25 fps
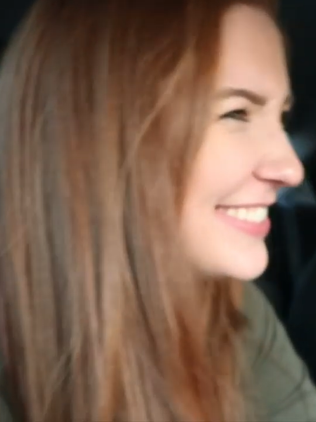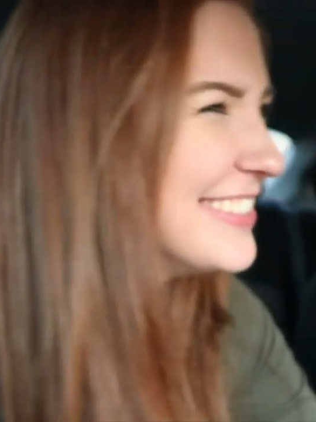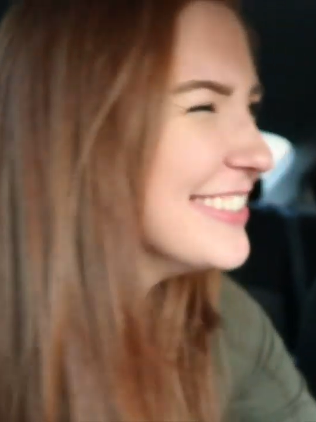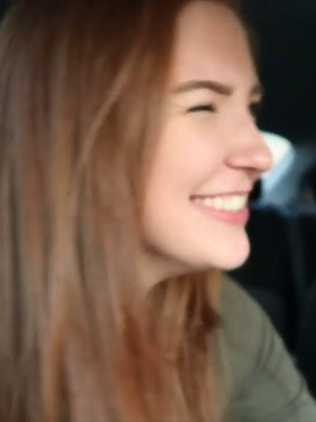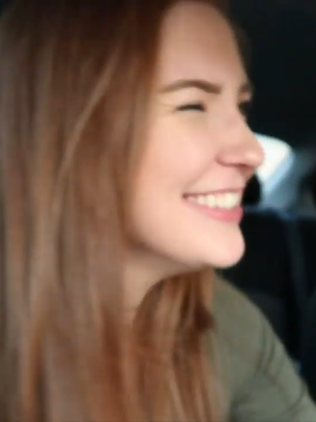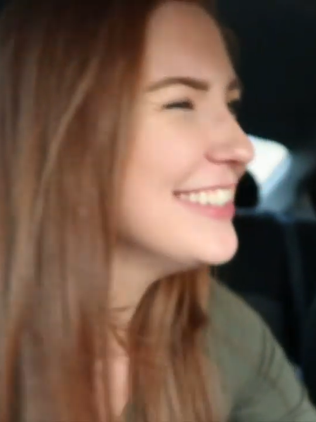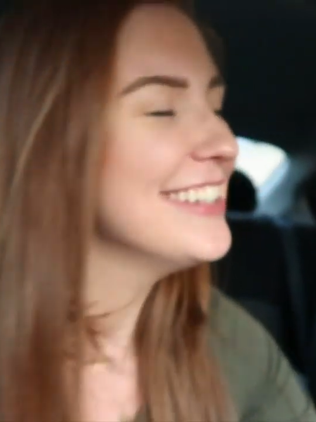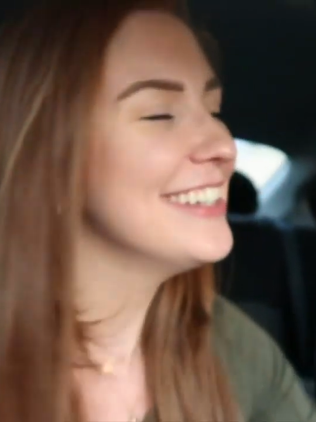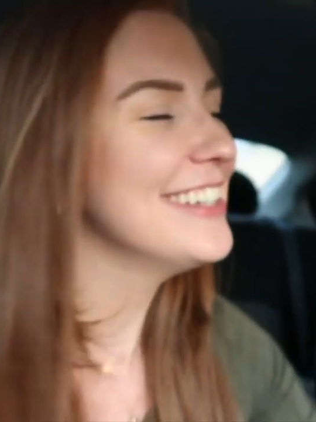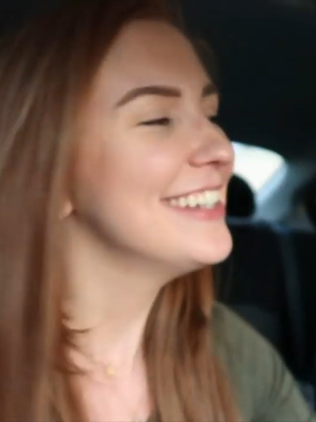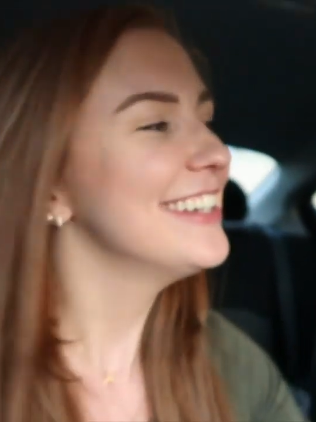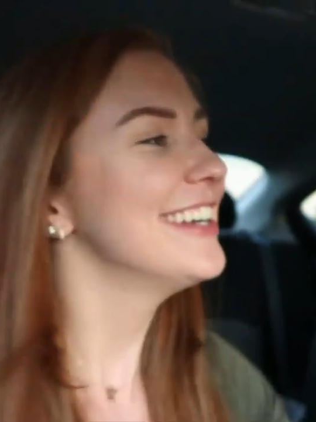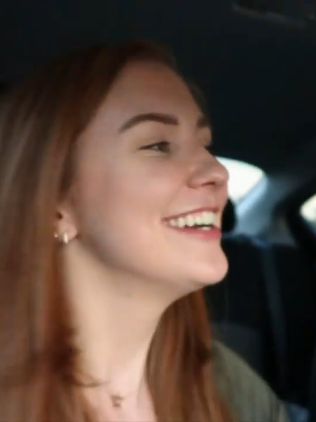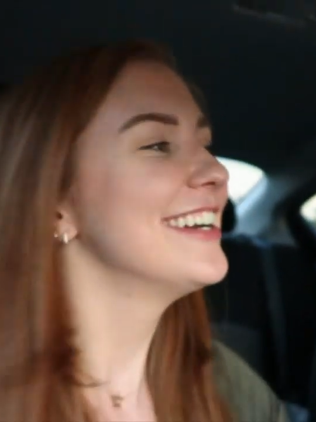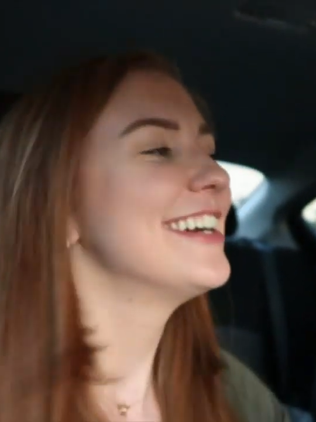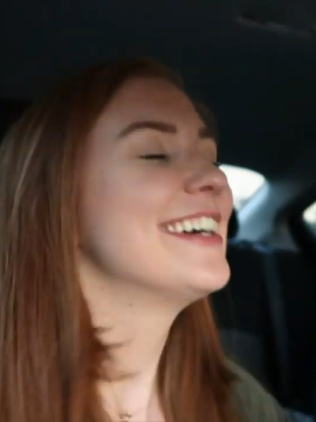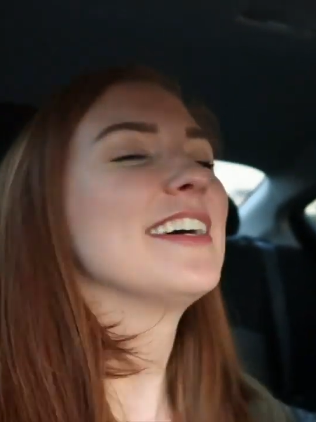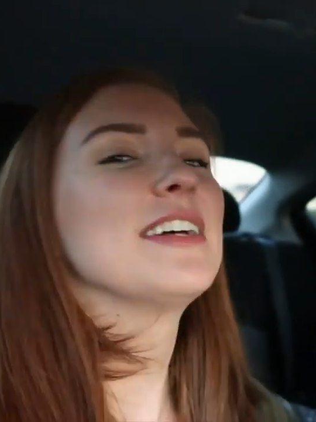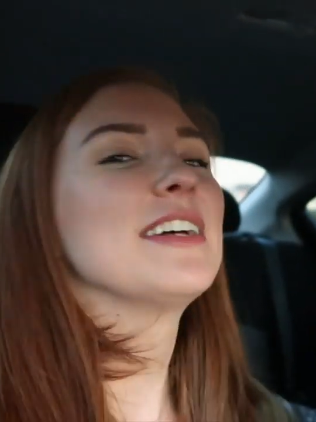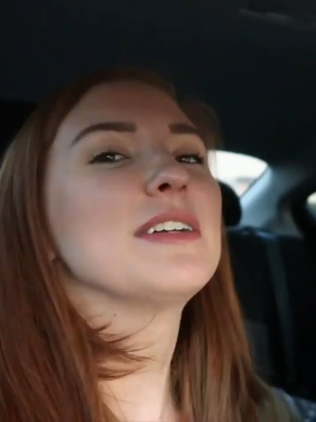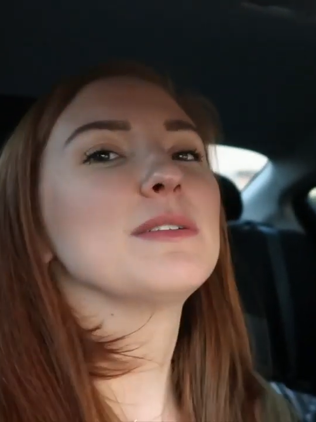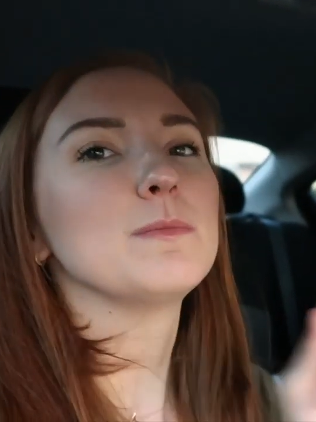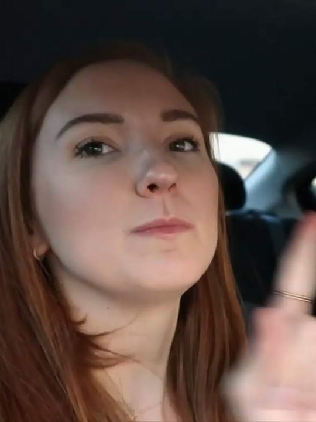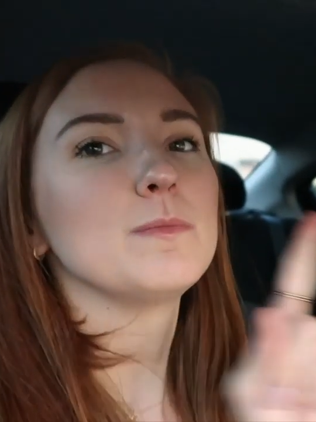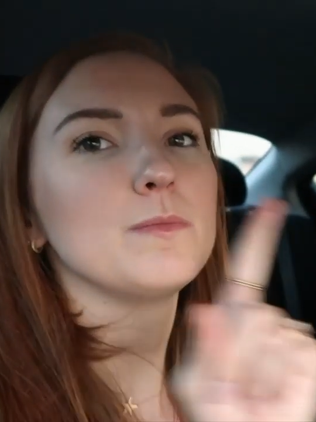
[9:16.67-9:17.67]
Thanks for the
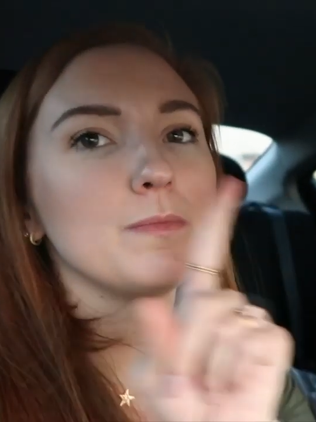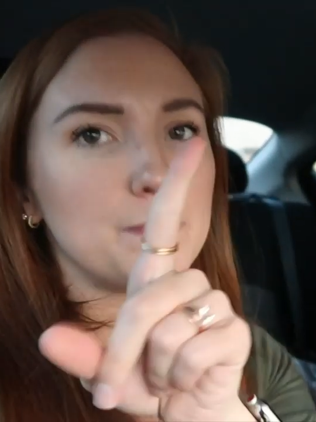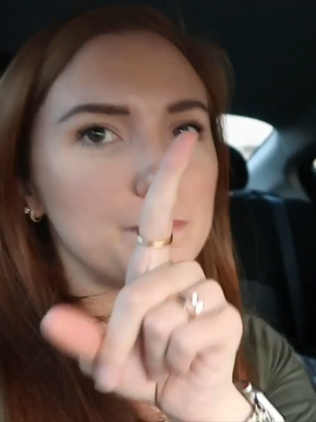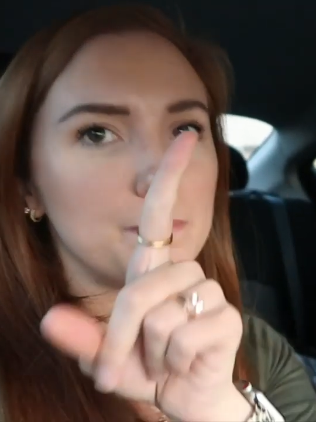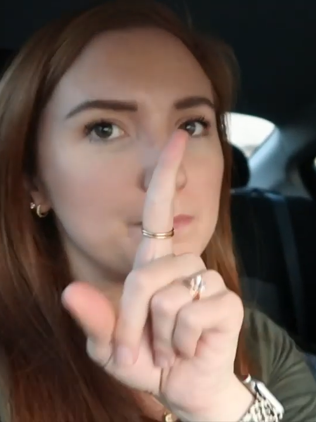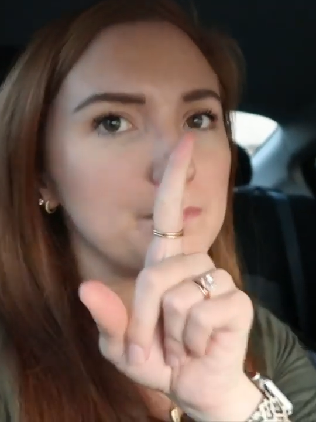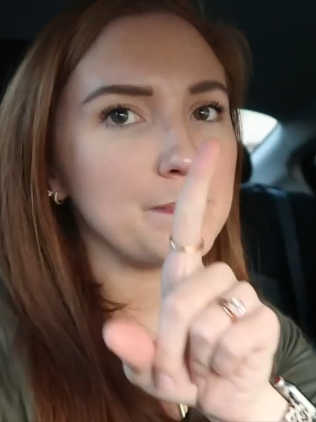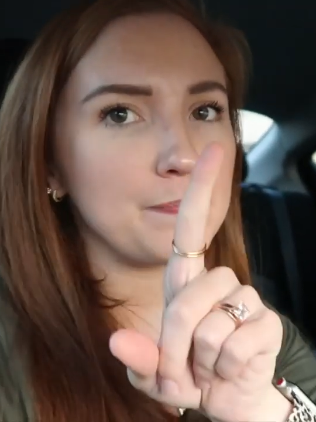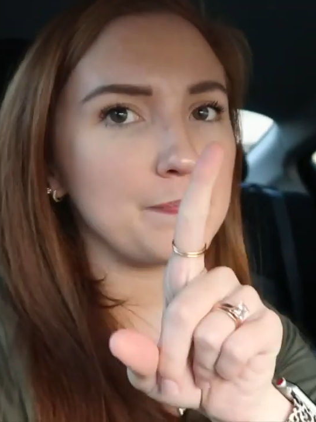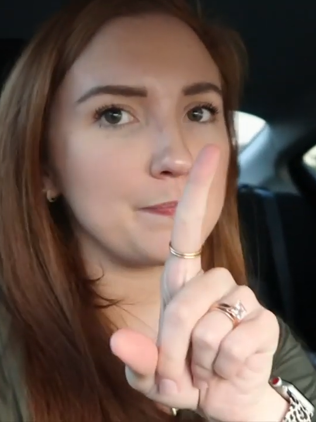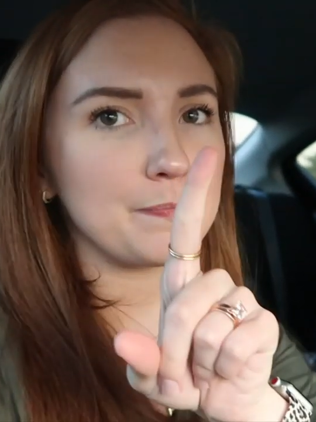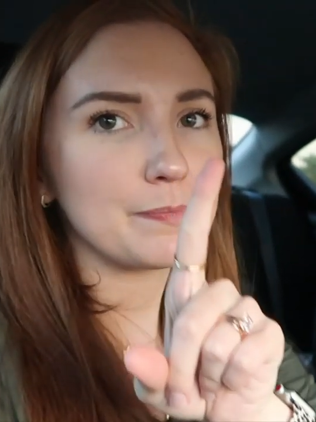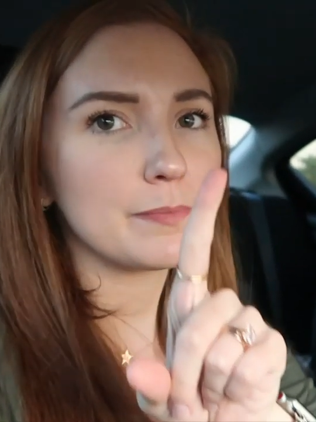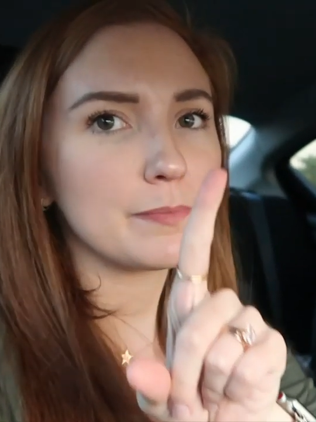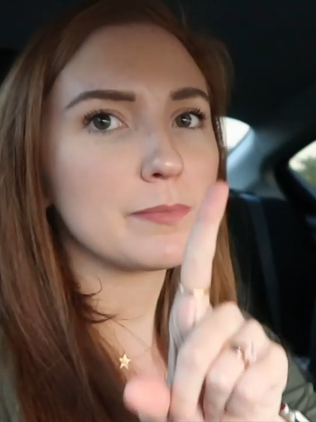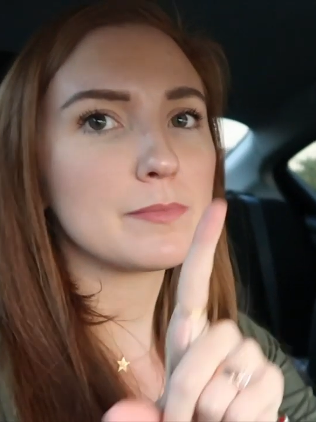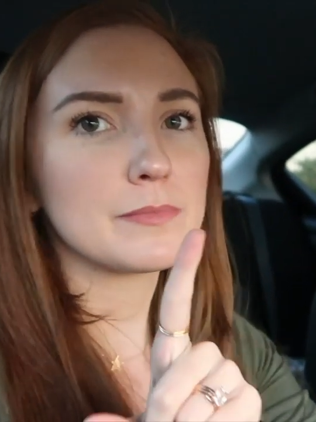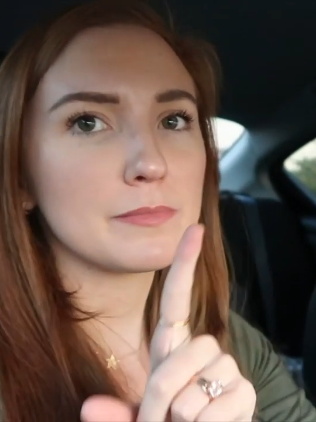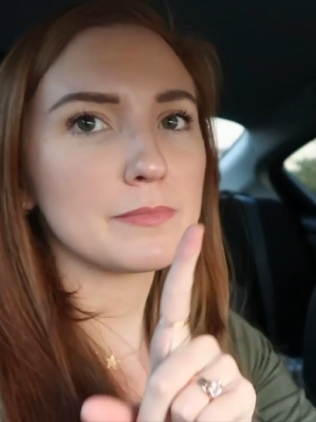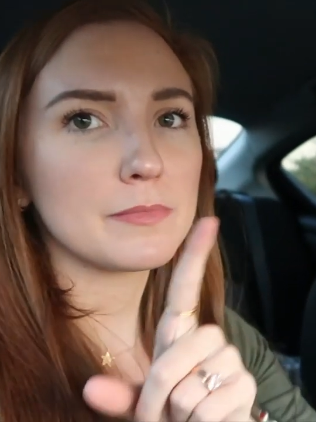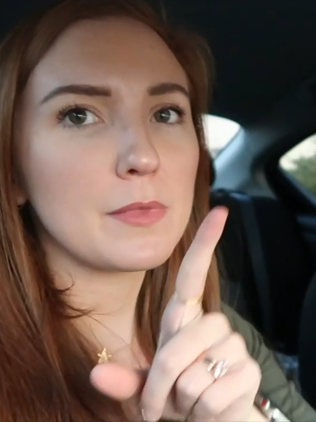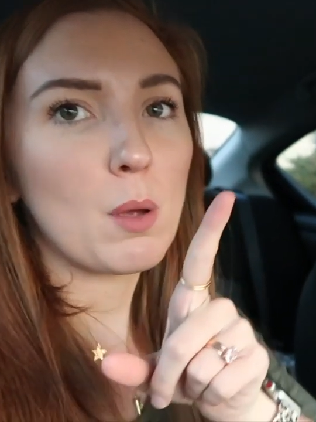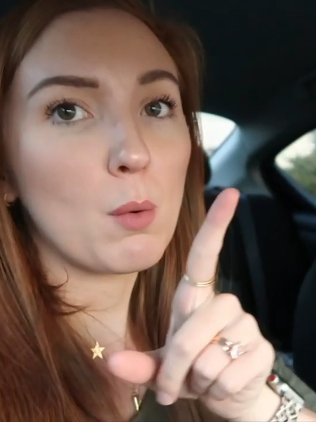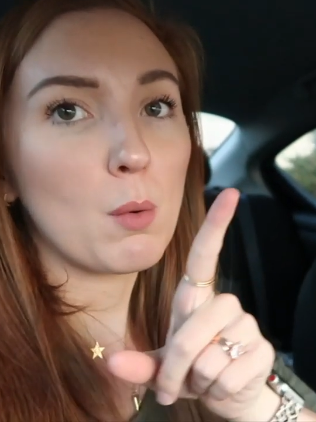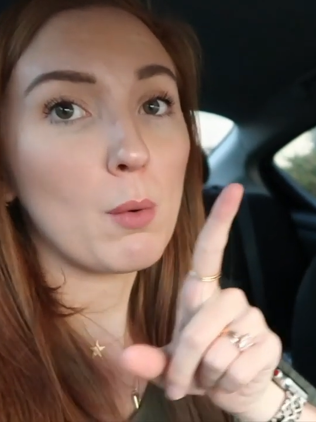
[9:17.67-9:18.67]
money.
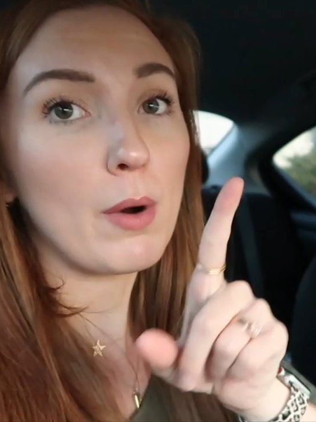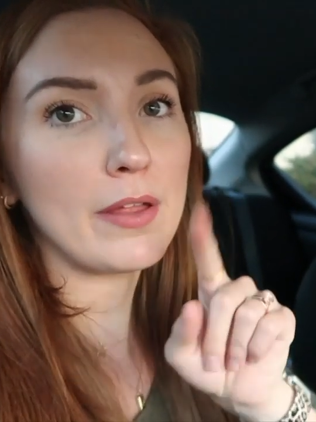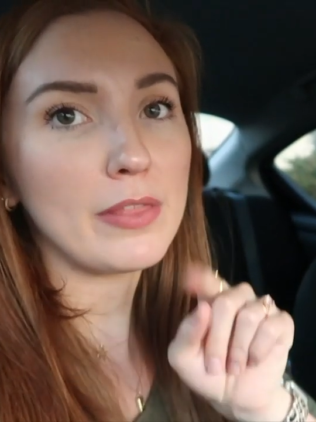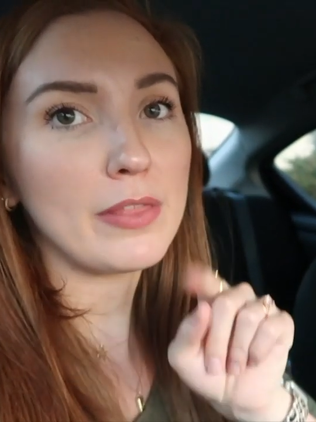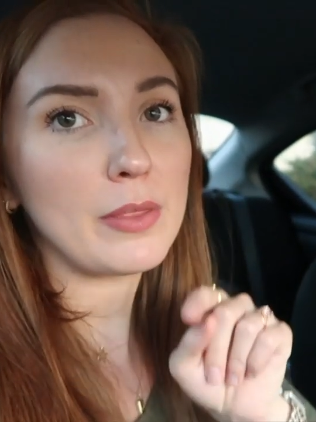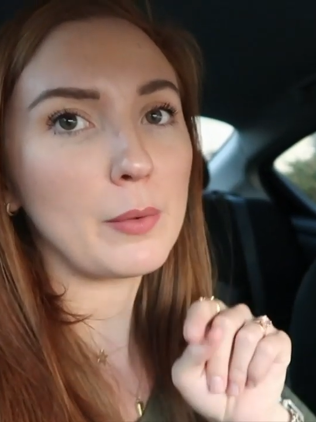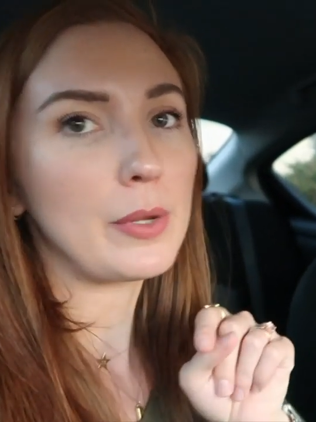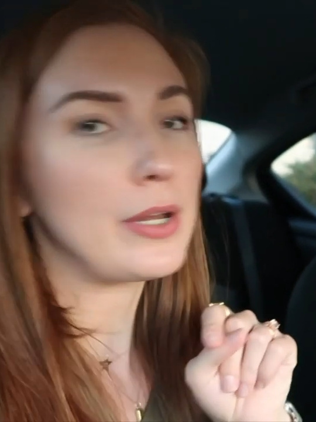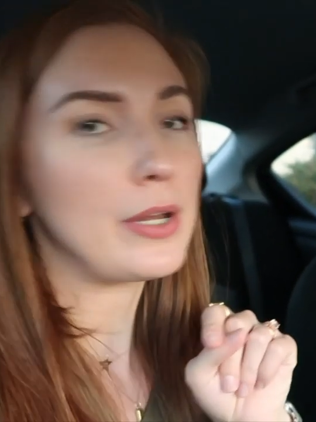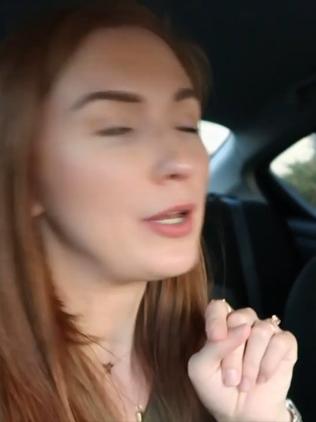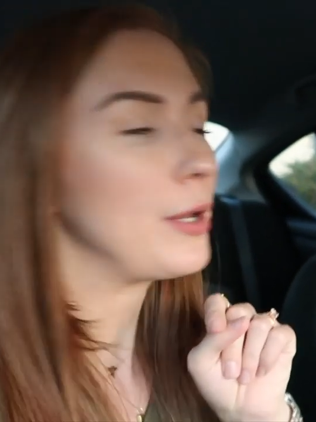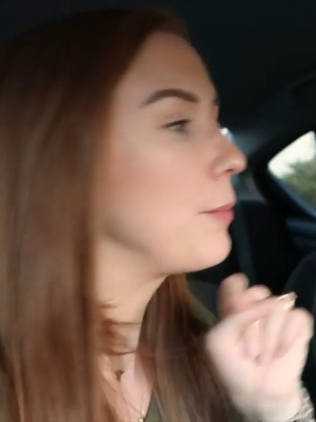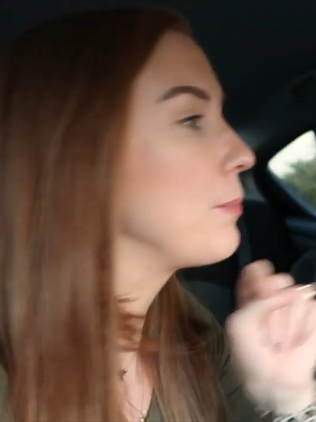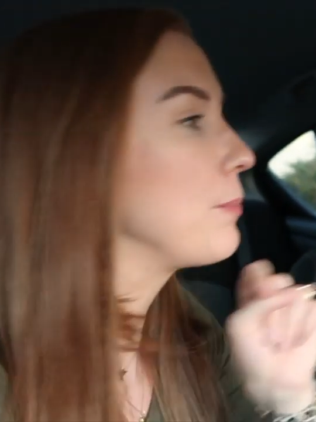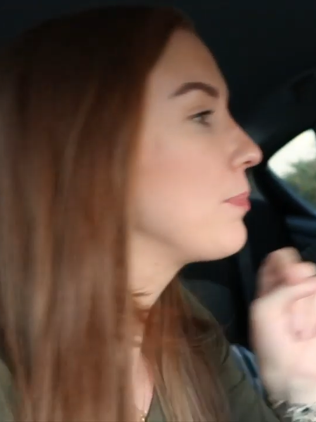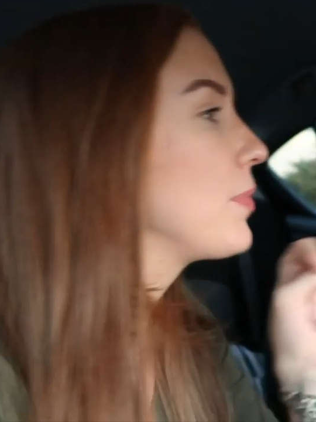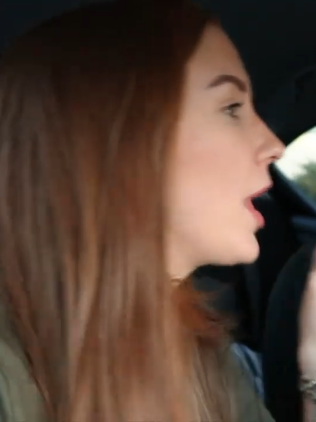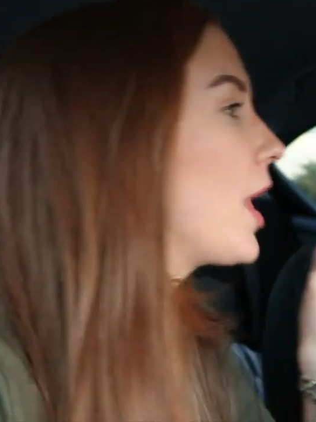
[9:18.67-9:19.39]
We're at the window.